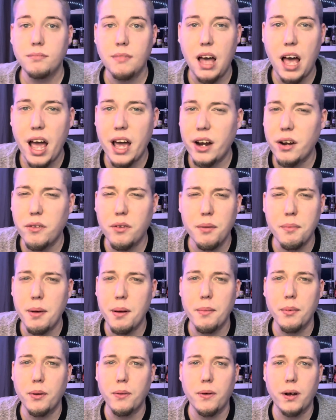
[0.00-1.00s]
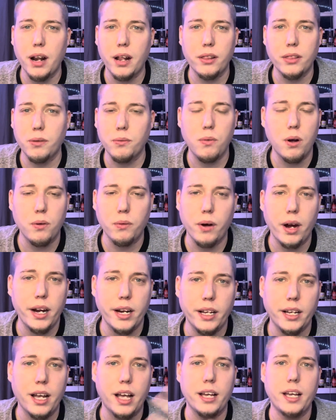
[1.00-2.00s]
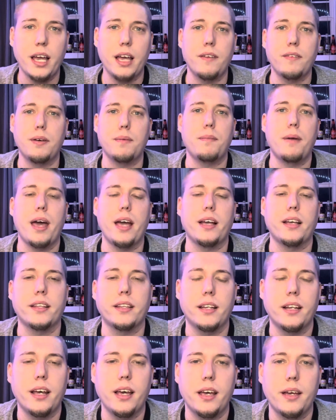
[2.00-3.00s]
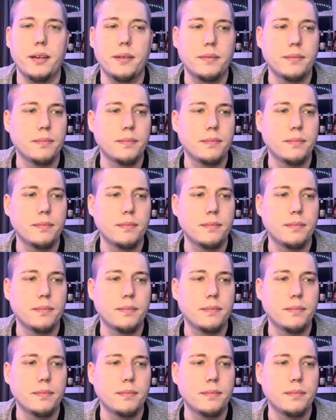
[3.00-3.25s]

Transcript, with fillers: I don't remember what I, what rating I gave it back in the day.